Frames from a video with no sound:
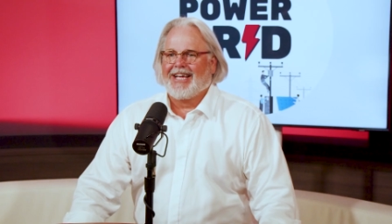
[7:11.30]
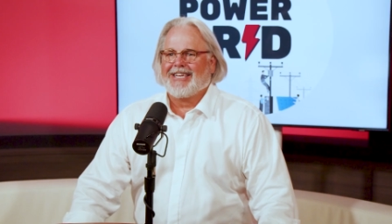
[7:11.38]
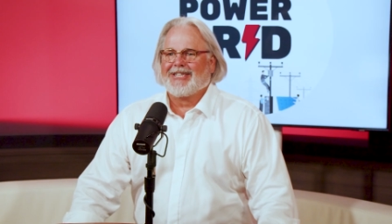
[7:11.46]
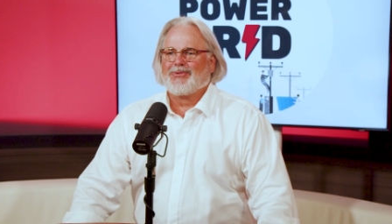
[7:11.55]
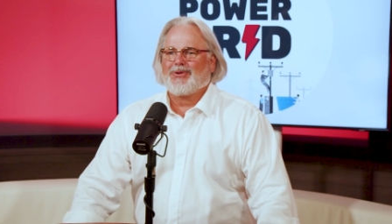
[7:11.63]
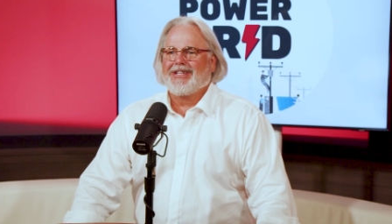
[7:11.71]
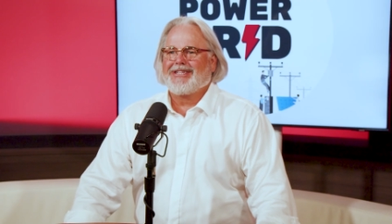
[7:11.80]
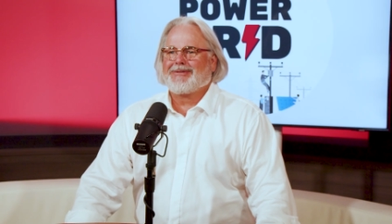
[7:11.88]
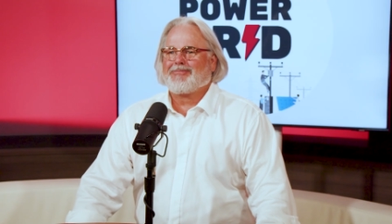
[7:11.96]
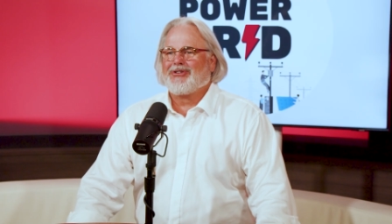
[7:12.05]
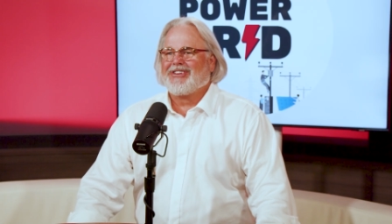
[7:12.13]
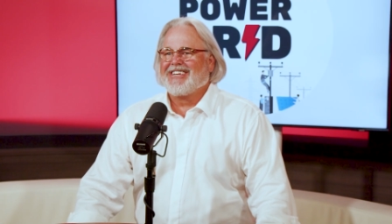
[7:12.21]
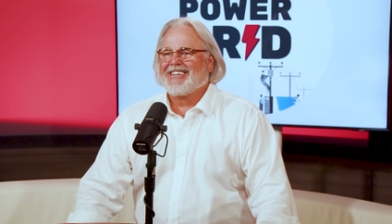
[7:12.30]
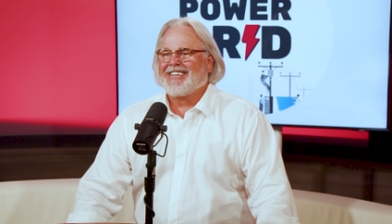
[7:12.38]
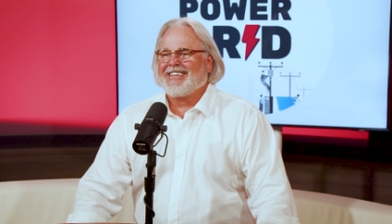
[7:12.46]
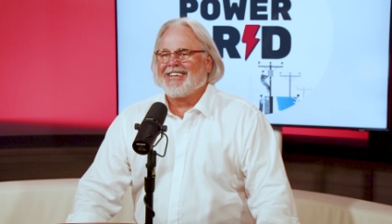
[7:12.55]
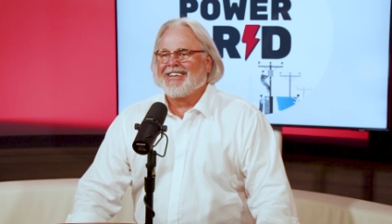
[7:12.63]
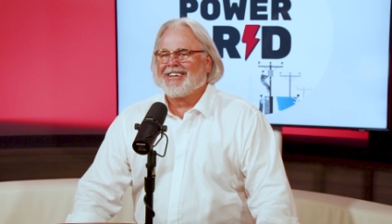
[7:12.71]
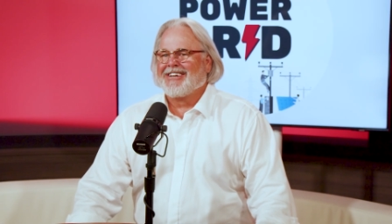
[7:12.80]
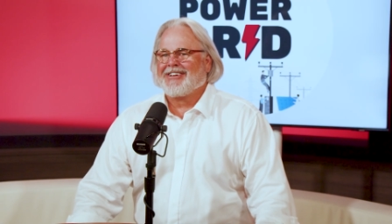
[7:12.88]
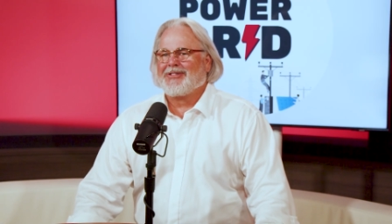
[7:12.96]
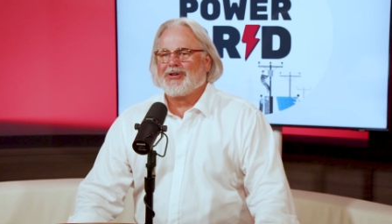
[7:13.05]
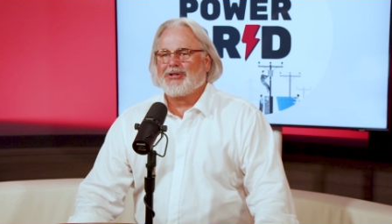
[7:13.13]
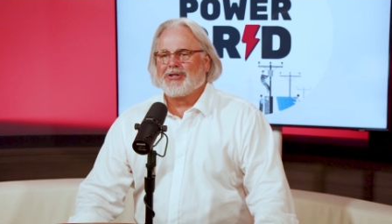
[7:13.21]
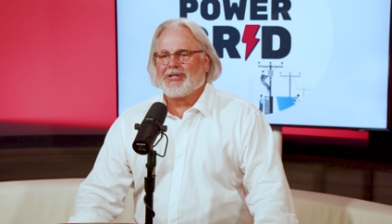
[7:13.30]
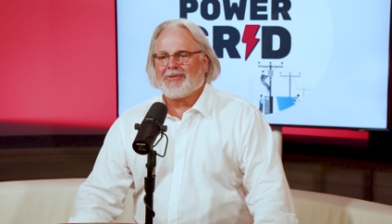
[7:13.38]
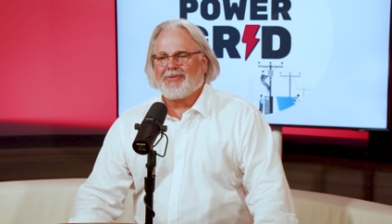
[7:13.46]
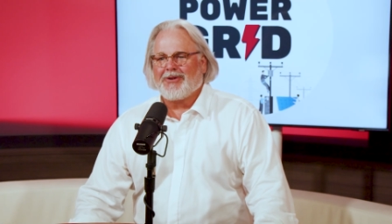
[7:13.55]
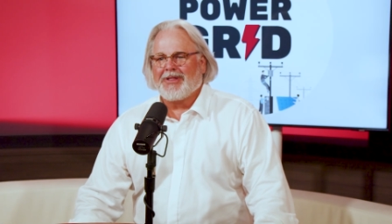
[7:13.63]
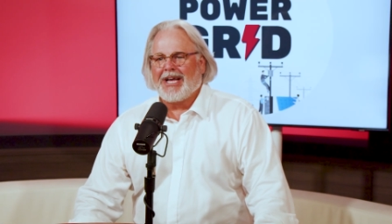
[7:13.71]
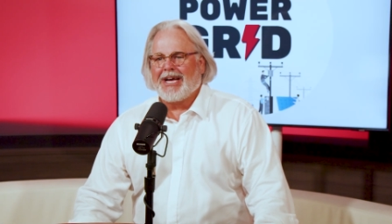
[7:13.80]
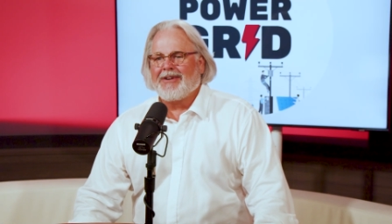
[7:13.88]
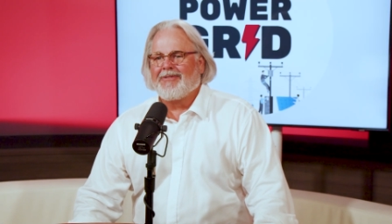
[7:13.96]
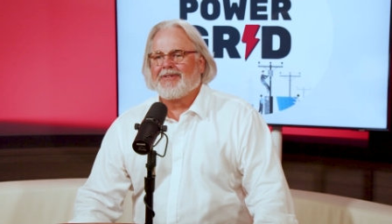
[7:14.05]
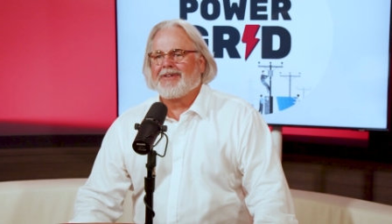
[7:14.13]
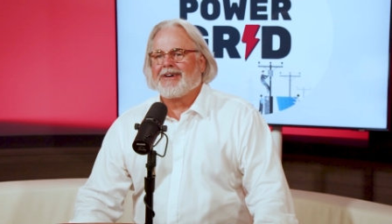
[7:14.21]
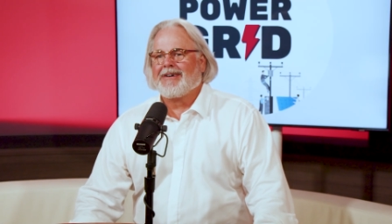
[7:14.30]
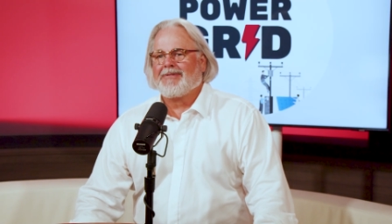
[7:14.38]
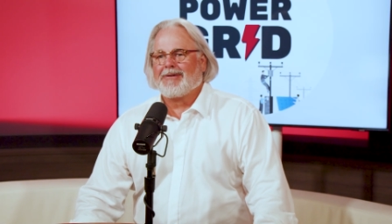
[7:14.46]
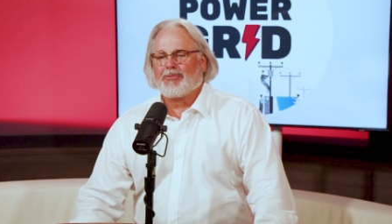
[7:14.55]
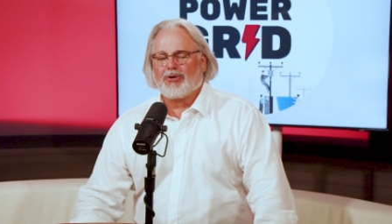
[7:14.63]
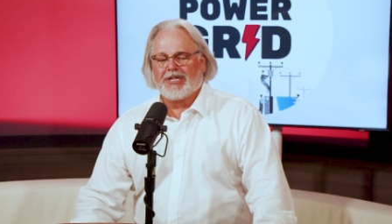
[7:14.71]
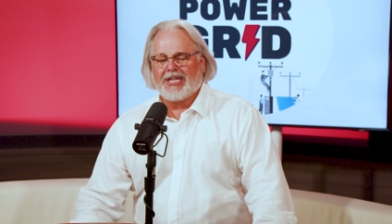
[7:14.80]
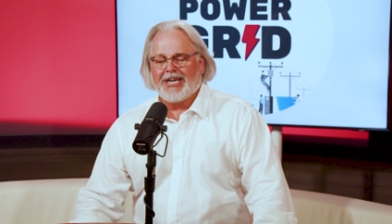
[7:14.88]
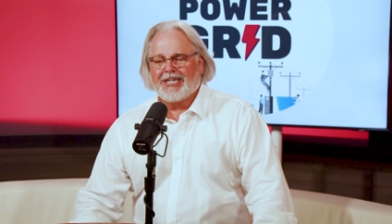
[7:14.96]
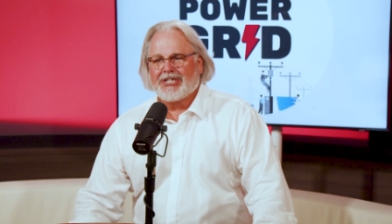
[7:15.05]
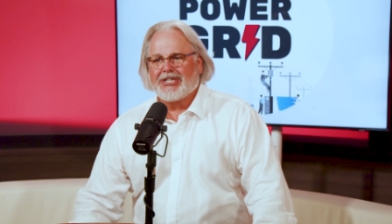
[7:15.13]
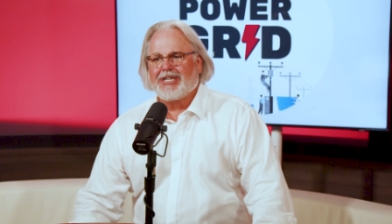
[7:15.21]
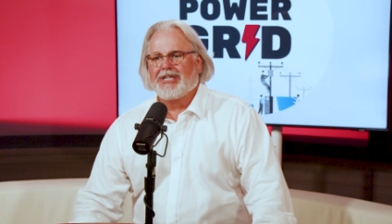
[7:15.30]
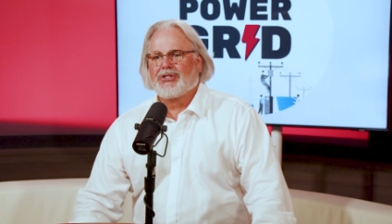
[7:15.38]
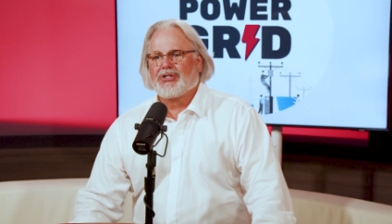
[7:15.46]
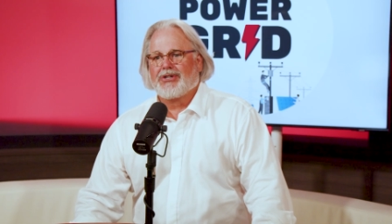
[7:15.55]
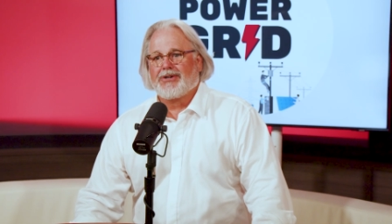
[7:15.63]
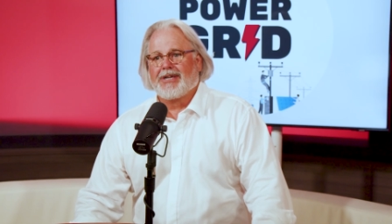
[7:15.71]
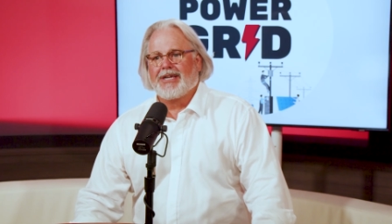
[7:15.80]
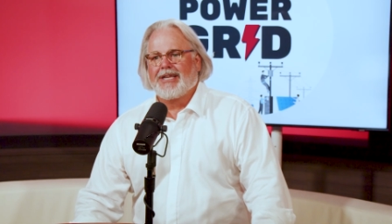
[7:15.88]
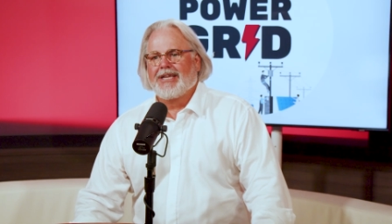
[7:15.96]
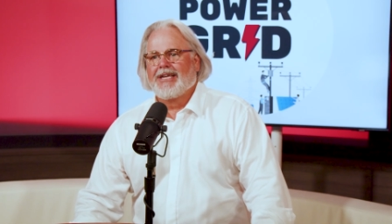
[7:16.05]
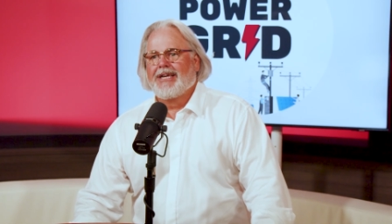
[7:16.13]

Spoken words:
as well as predicting the useful life of the protection circuit.